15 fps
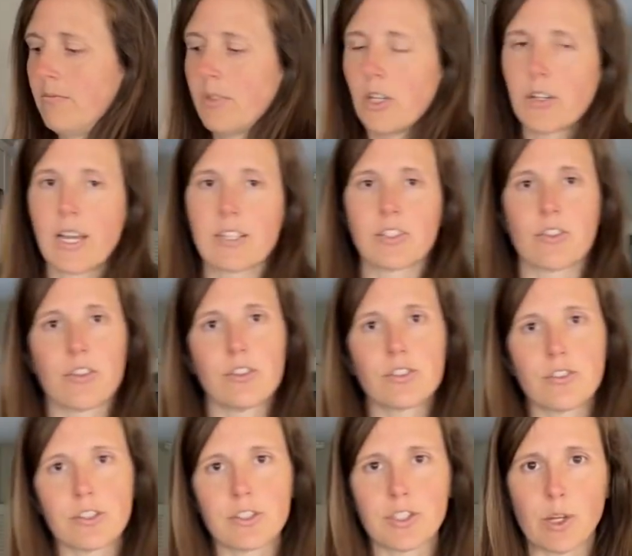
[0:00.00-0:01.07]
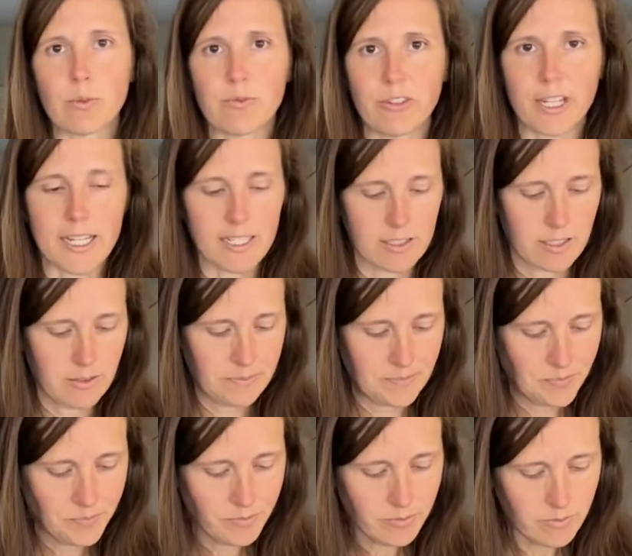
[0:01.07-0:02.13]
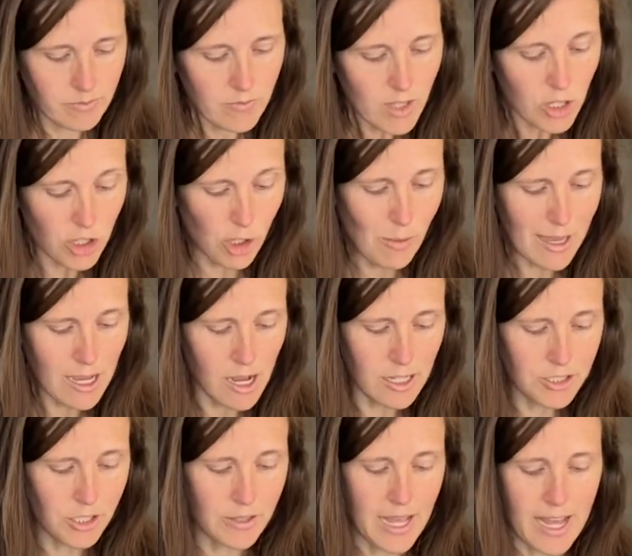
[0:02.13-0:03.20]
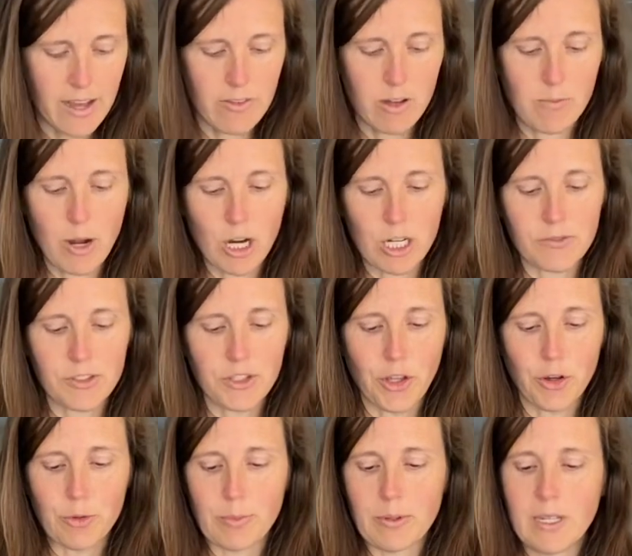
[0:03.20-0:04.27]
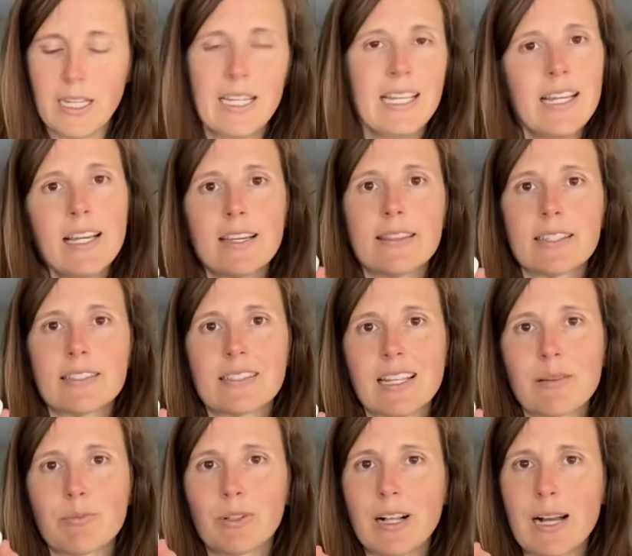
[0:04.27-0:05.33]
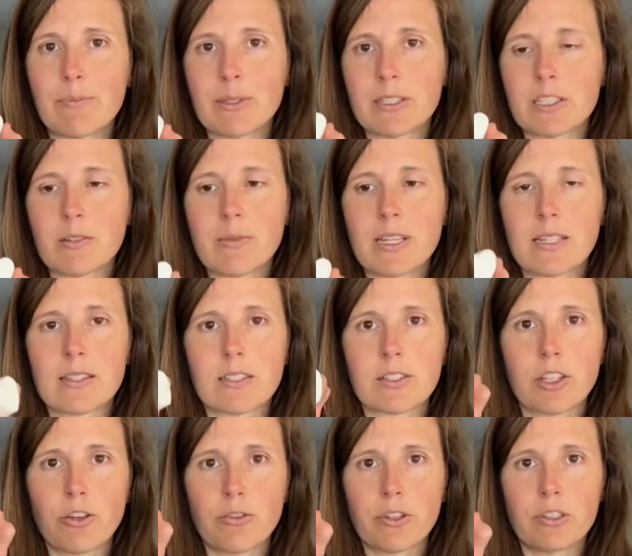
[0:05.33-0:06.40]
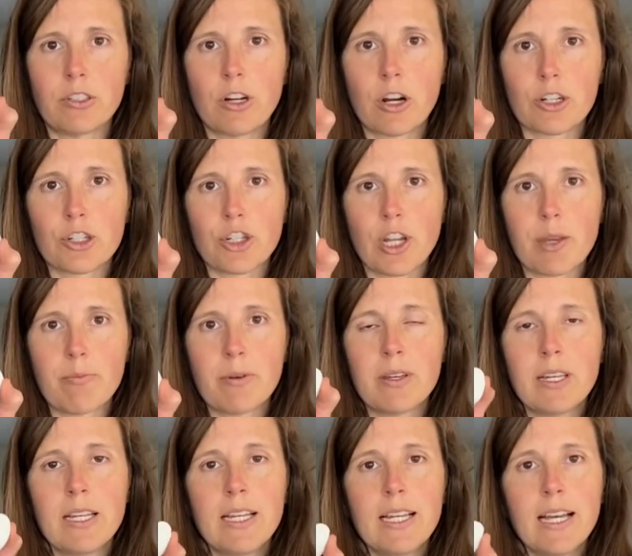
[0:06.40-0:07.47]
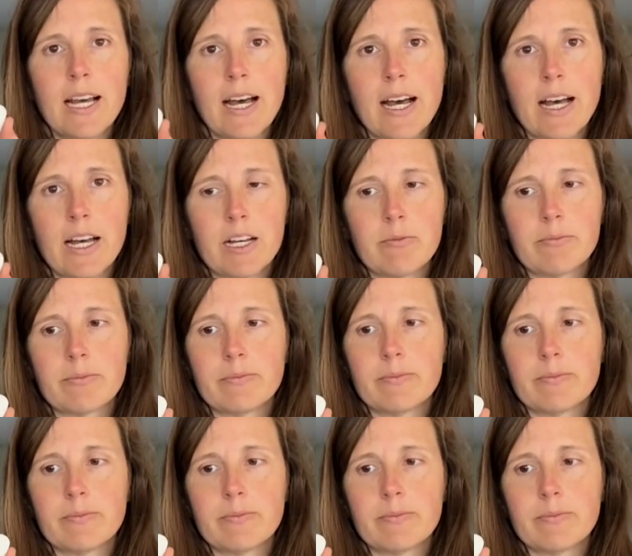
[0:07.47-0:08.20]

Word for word: Okay, so those are the soap flakes. You may also have a bar of soap, and this sample happens to be in this cute little heart shape. Um,